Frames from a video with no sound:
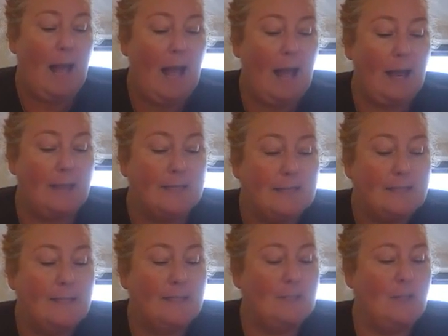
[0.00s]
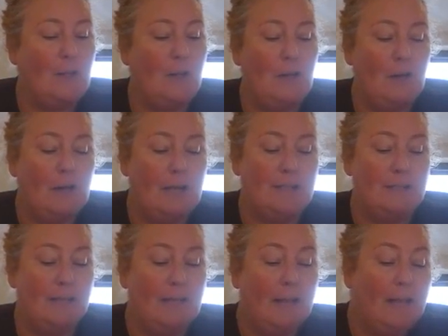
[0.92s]
And as I said to her, is
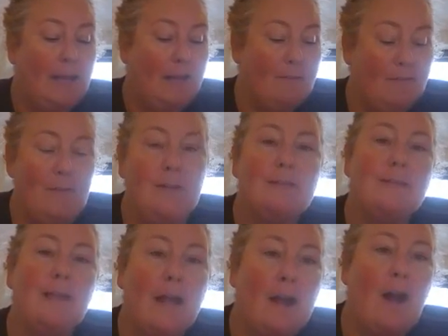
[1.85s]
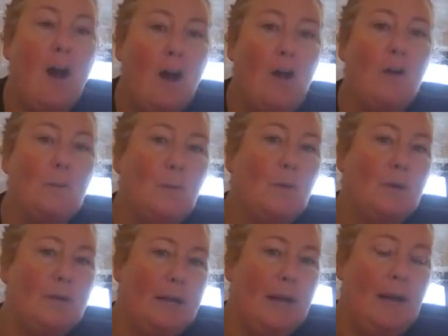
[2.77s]
that it feels like hard
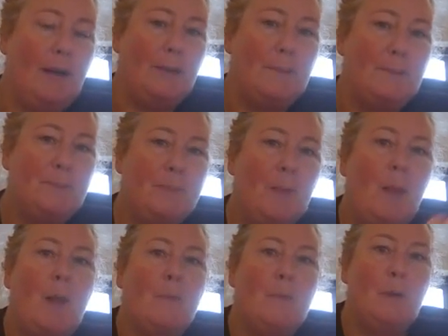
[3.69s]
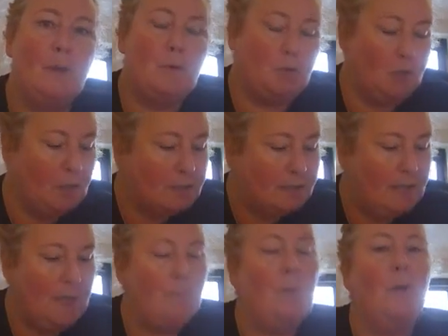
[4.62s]
work now, but just
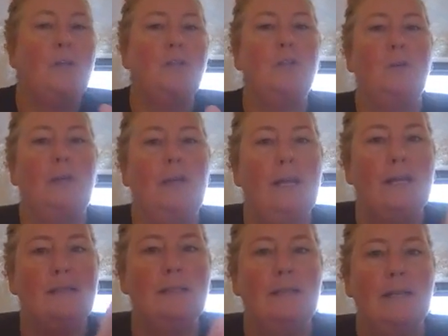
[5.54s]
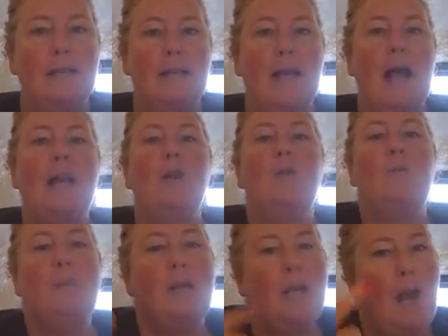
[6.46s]
keep on doing it, and it will
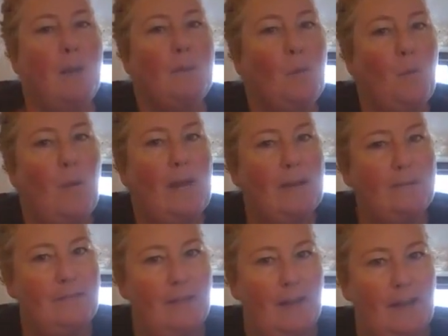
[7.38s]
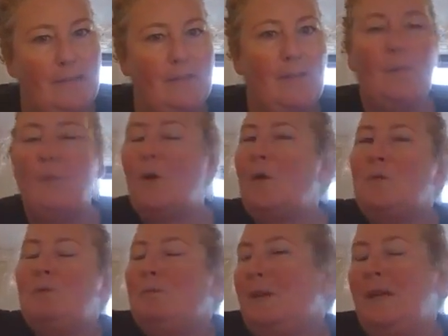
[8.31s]
become a way of life. It
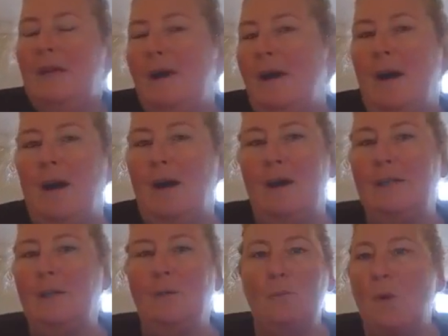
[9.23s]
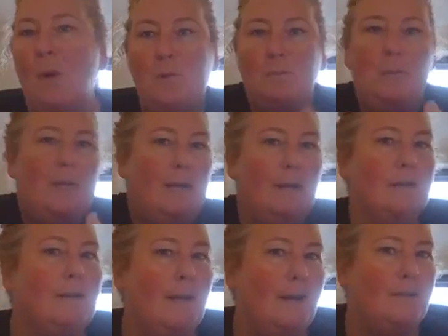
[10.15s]
won't be hard. It won't be
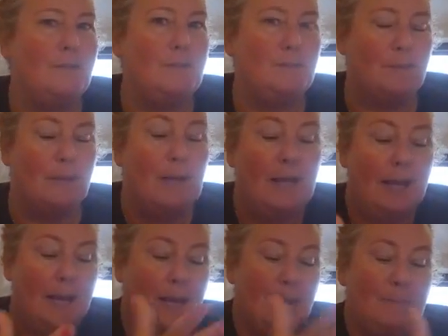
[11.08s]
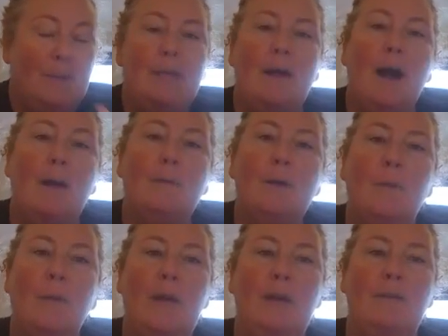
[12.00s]
uncomfortable. It'll become a
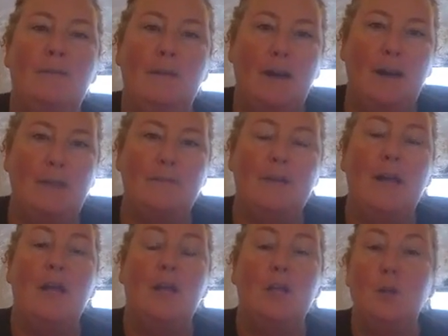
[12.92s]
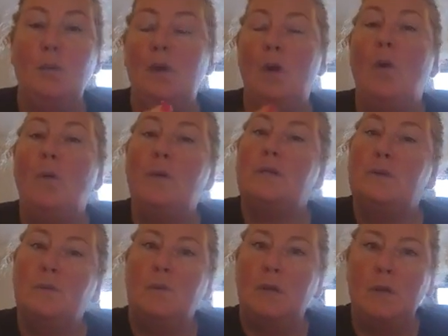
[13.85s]
way of life. You will always
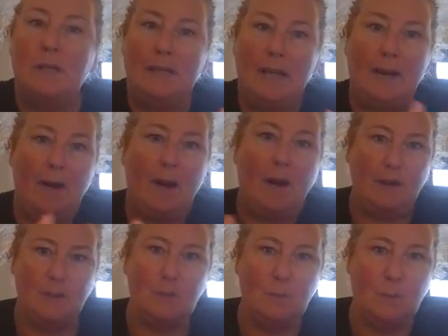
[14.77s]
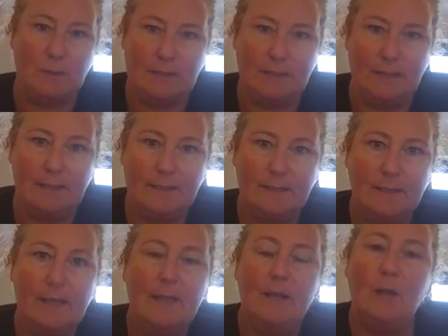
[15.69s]
work that hard towards it.
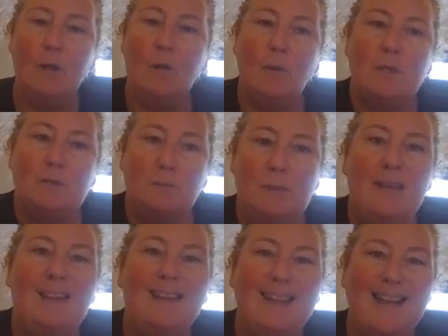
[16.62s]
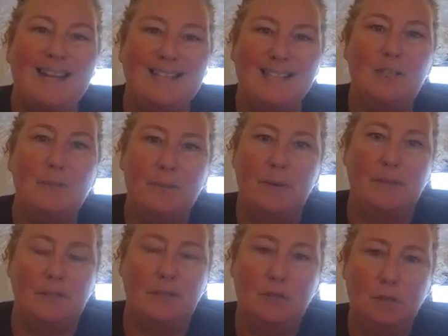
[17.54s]
You'll always be that
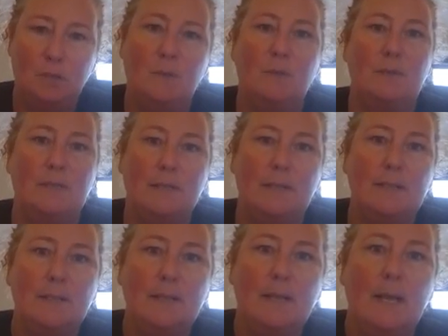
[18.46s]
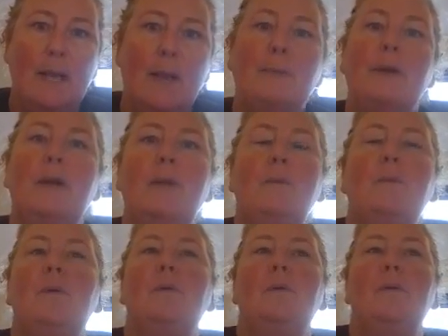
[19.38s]
disciplined towards it, but
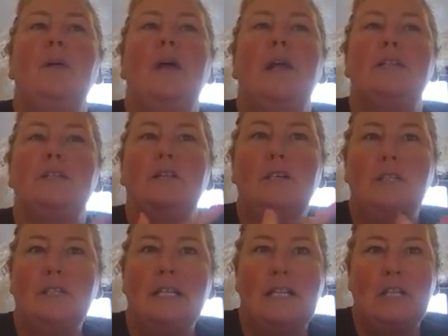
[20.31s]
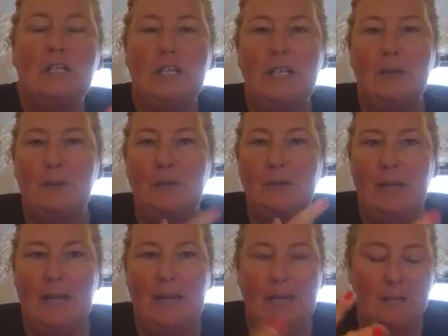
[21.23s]
it's just initially when you're
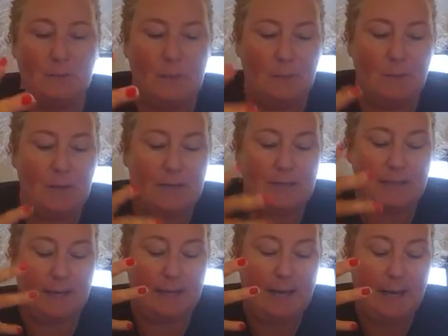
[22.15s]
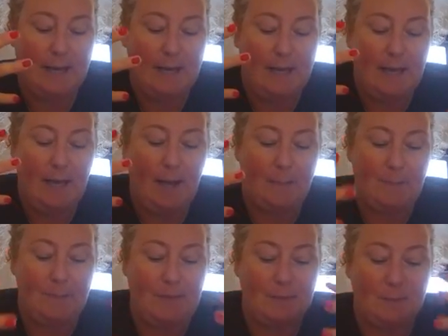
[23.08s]
getting into it, where it's like,
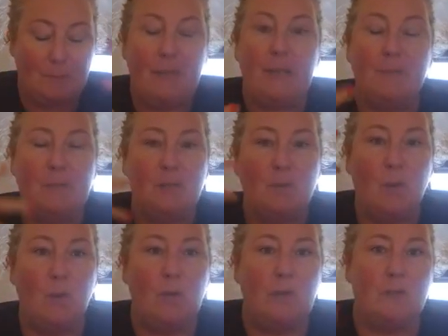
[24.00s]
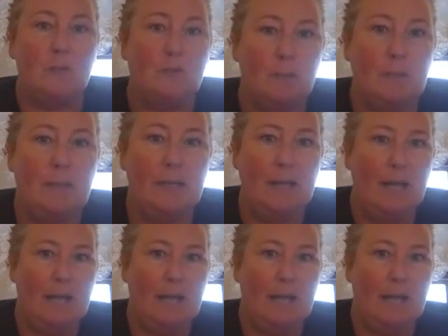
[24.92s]
it's pretty much all consuming.